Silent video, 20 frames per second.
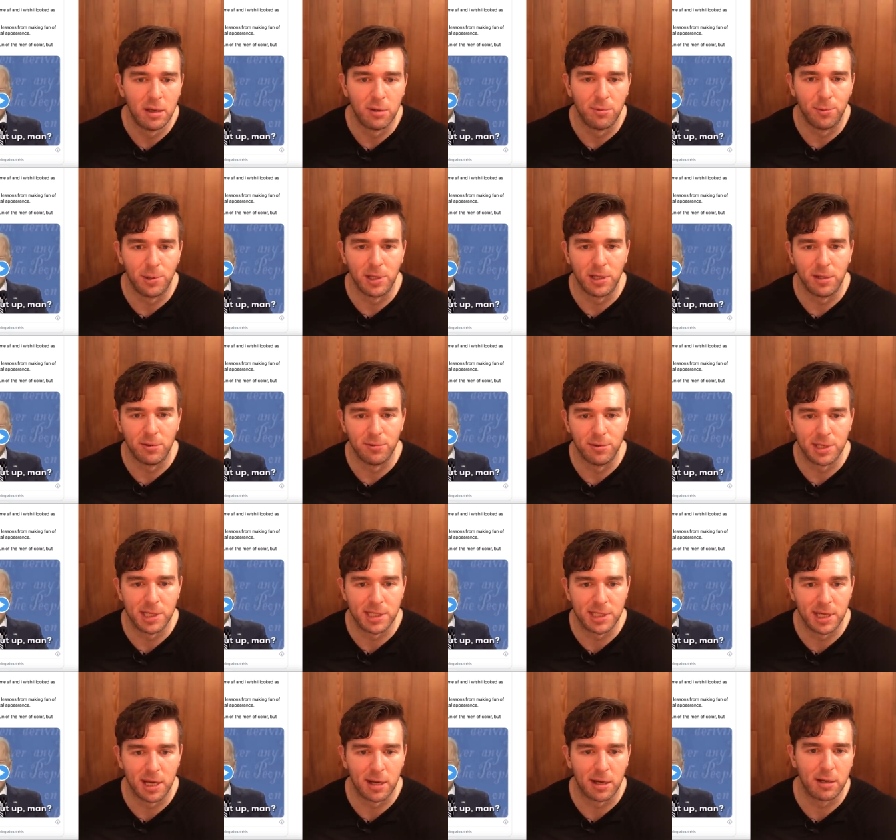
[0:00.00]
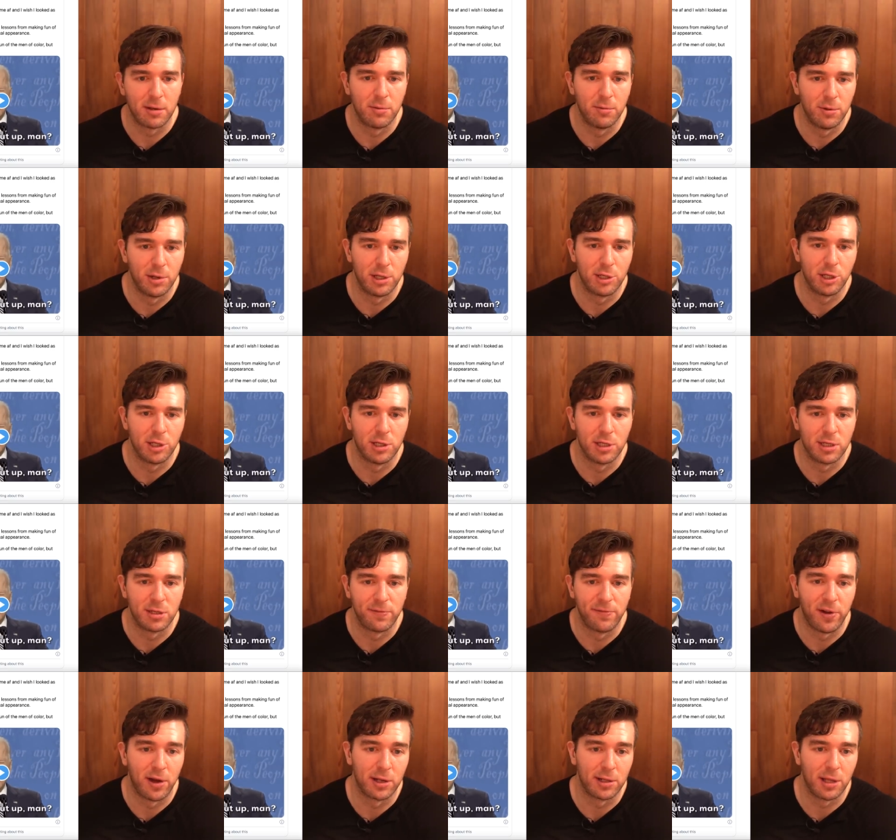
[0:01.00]
when he was sick, which is
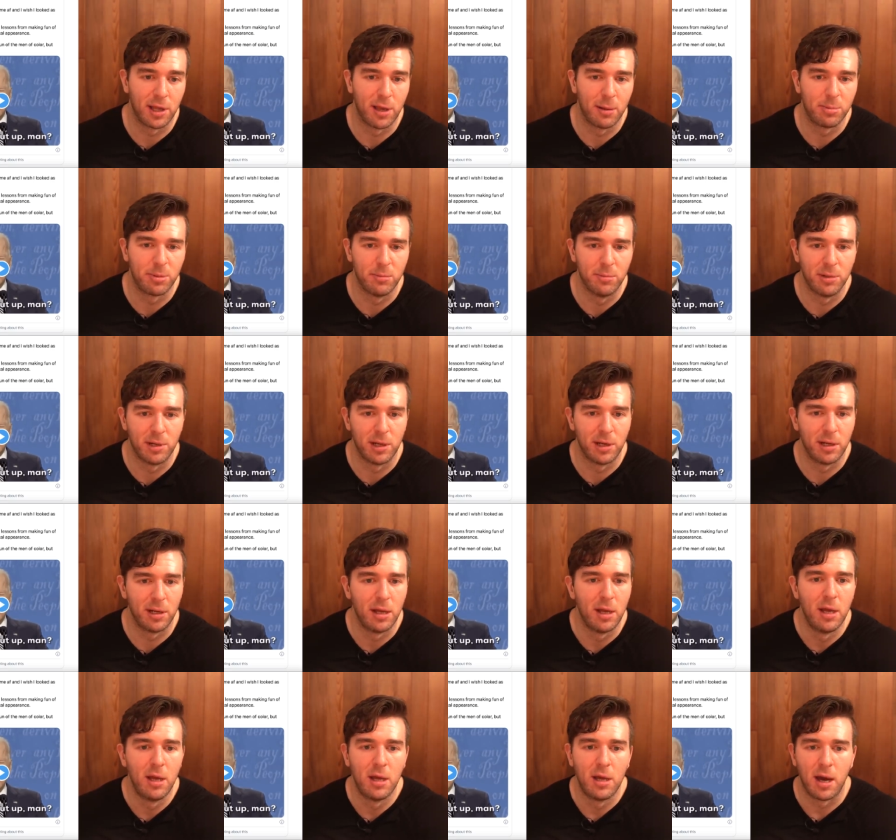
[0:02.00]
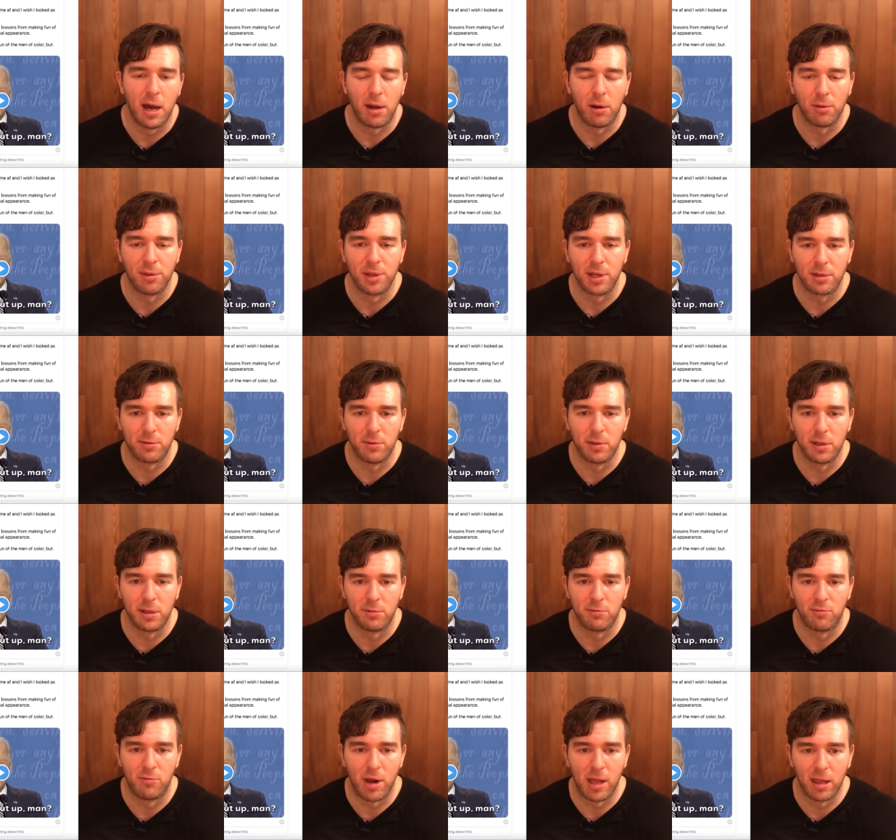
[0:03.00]
fucked up, but I don't think really
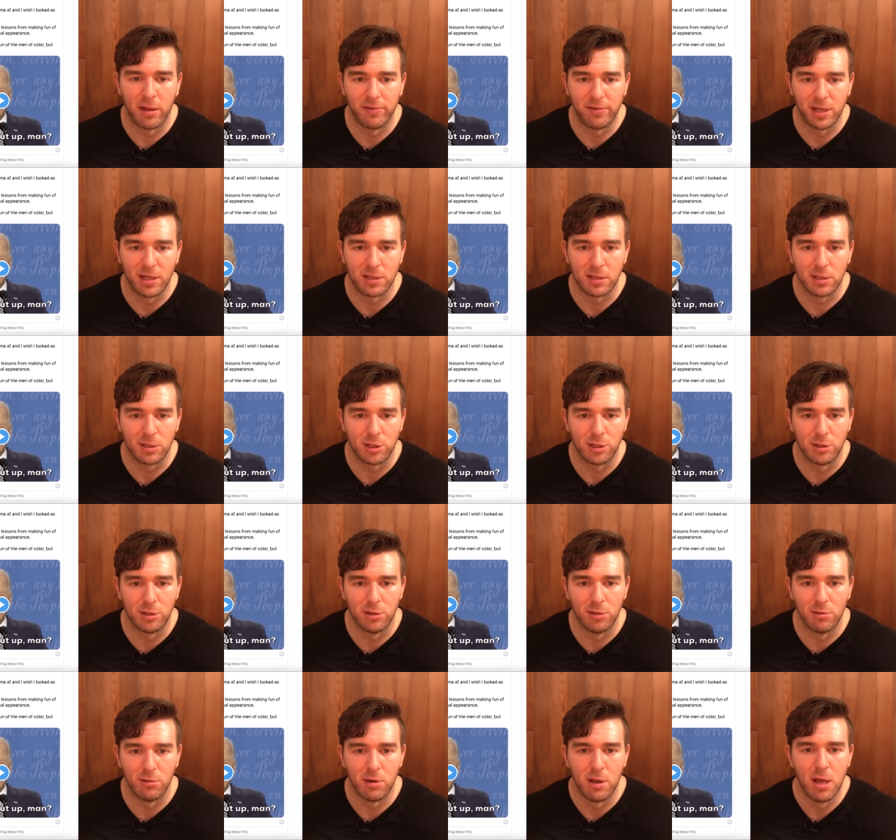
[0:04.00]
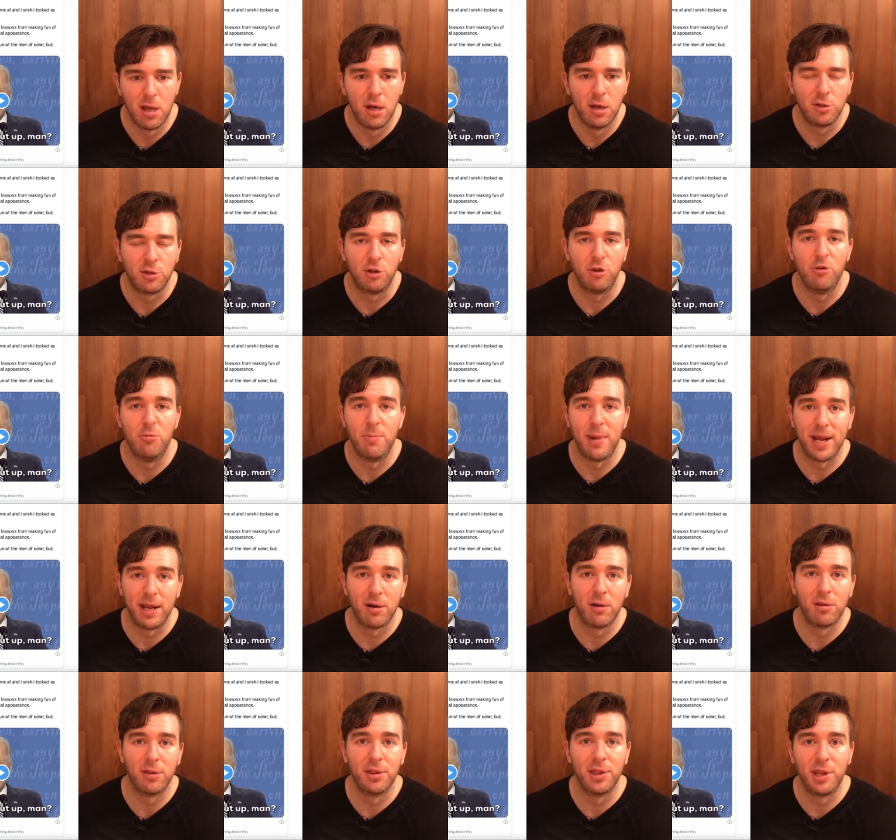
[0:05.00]
relevant to
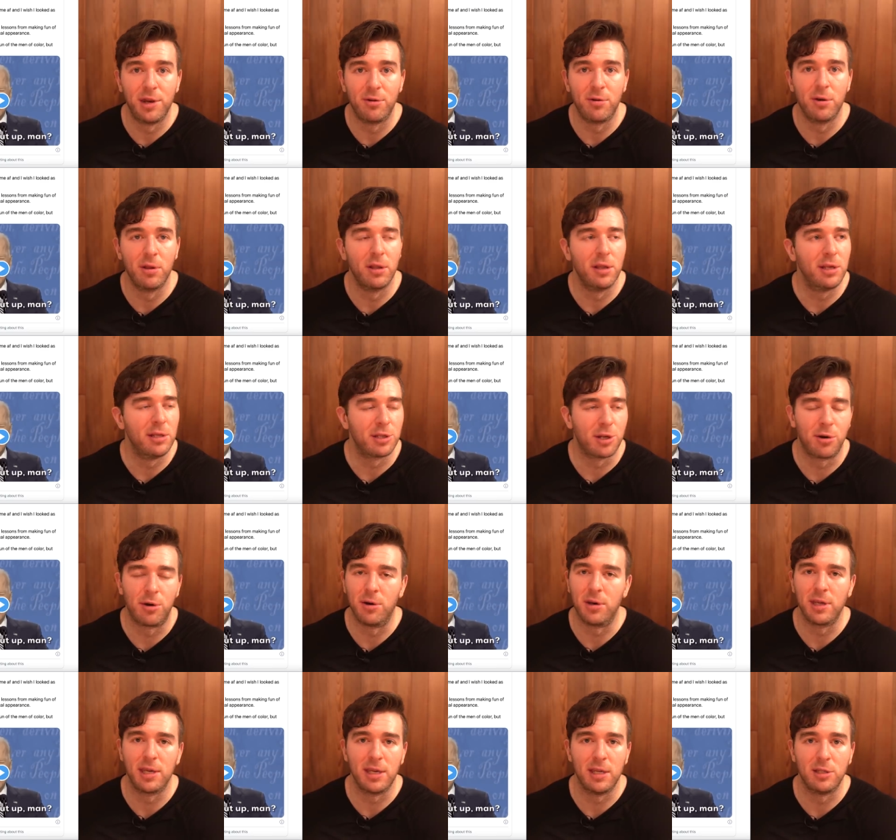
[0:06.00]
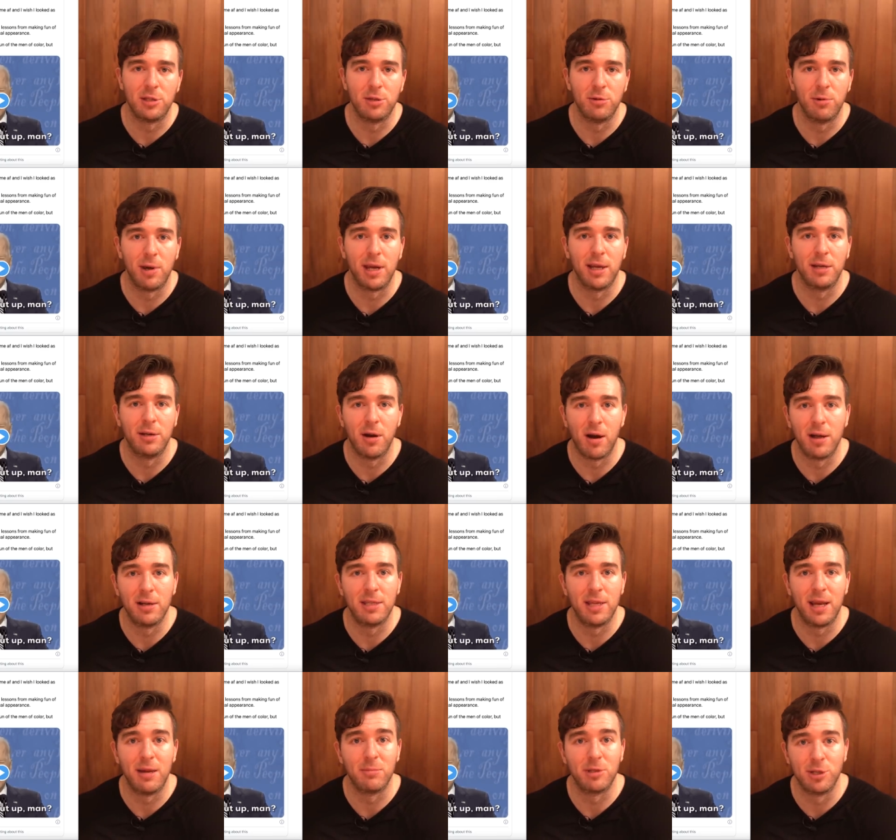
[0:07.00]
Kumail literally turning into a
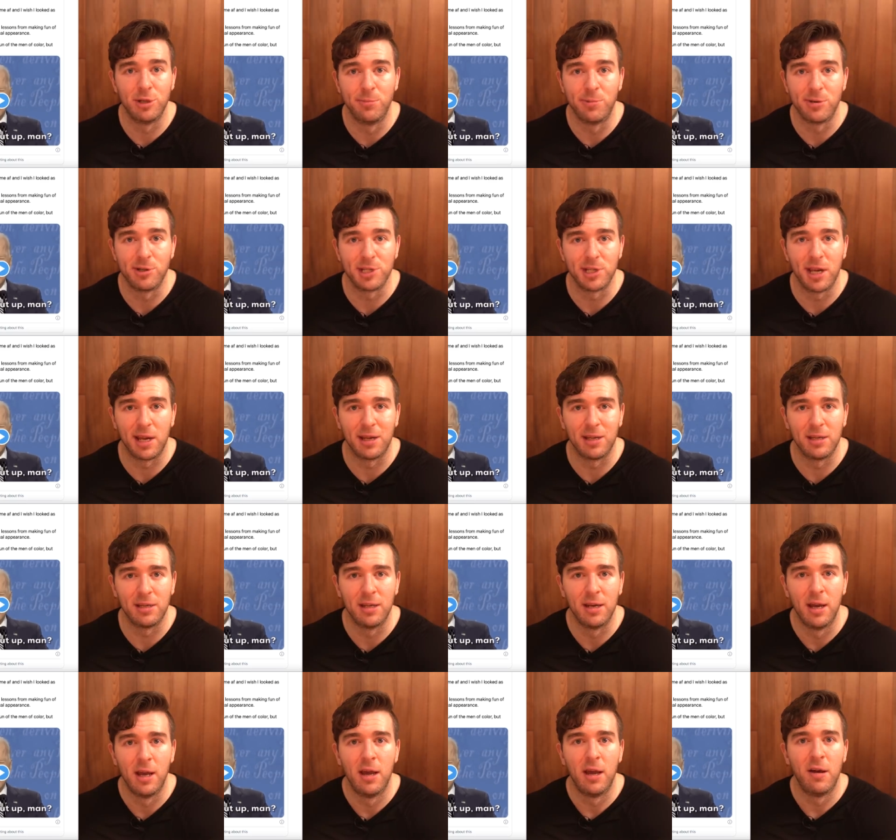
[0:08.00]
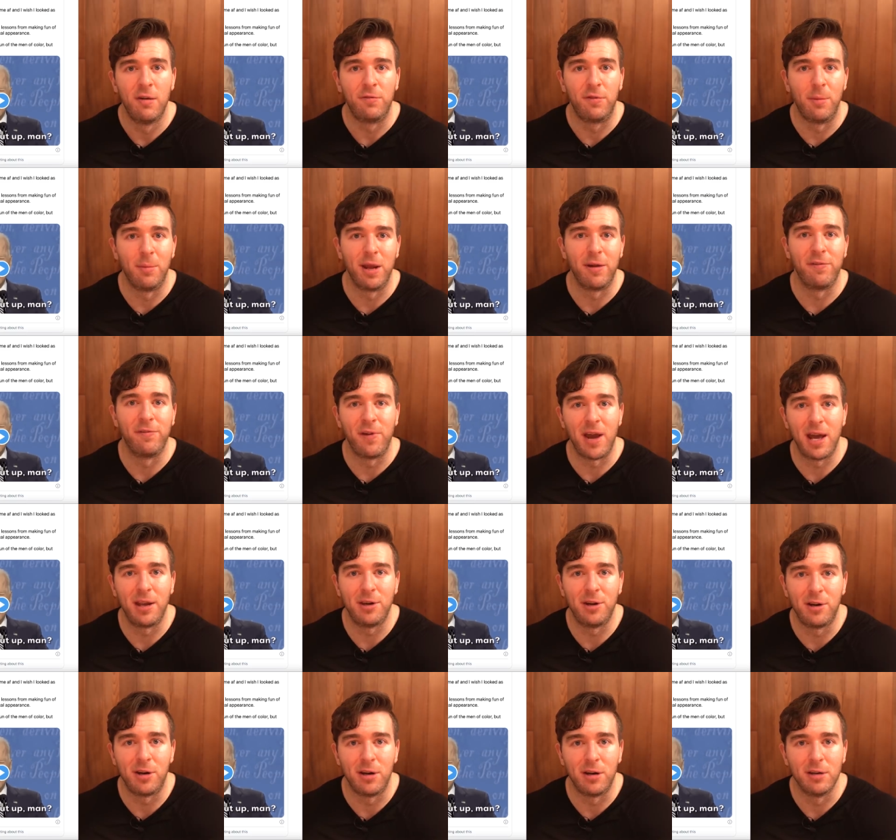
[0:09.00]
goddamn Super Saiyan from a fat
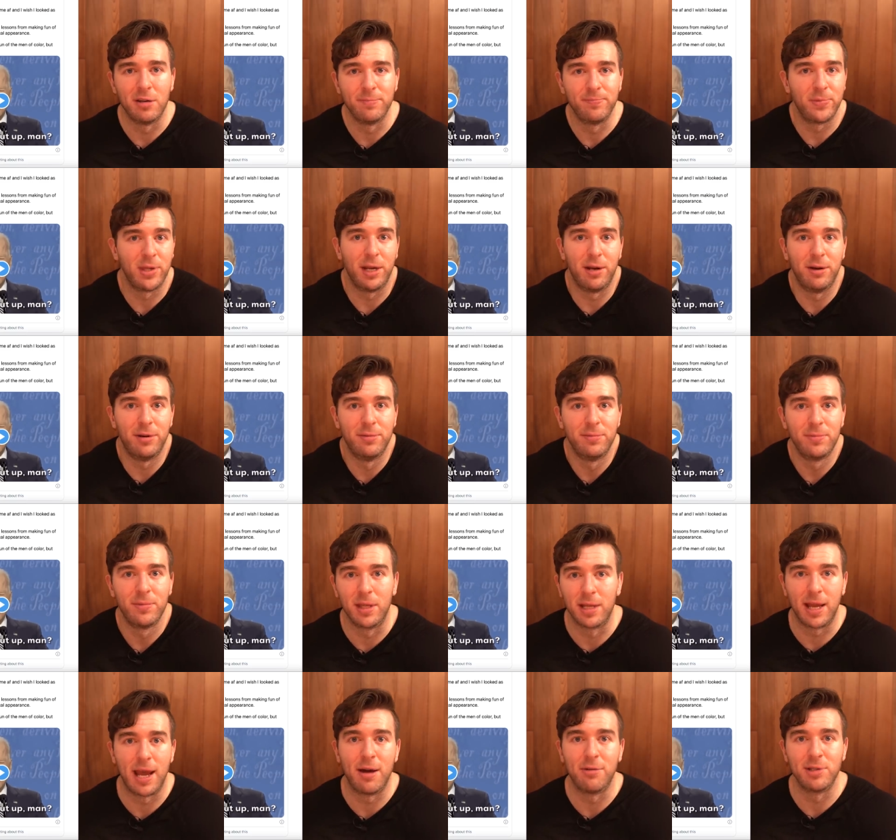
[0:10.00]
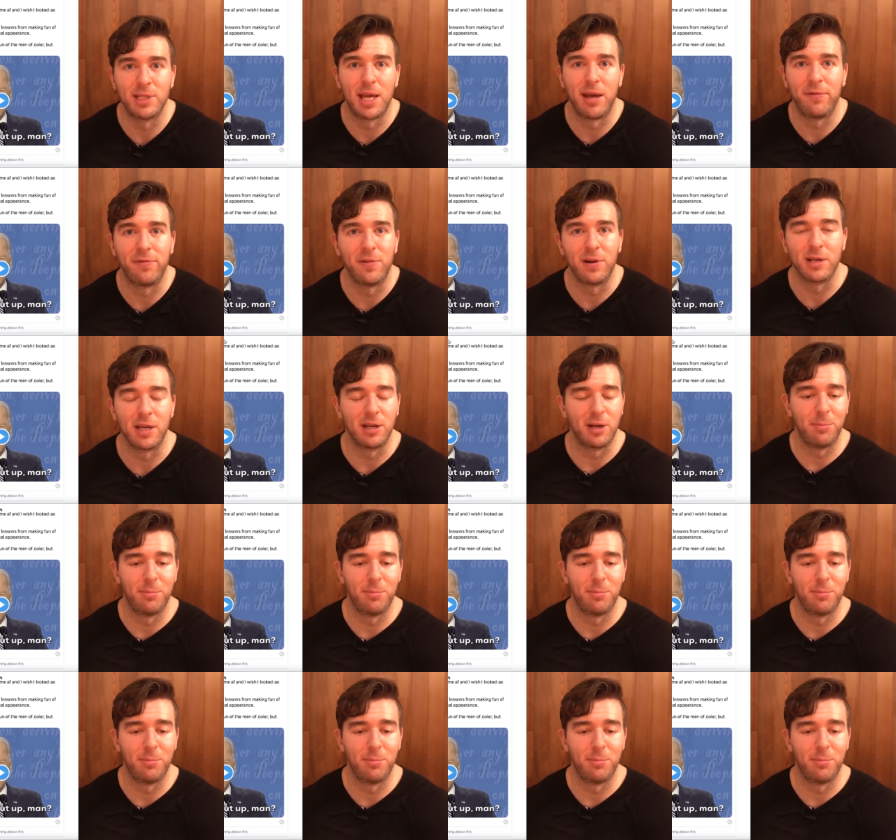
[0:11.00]
nerd, you know? Like, how is that fucking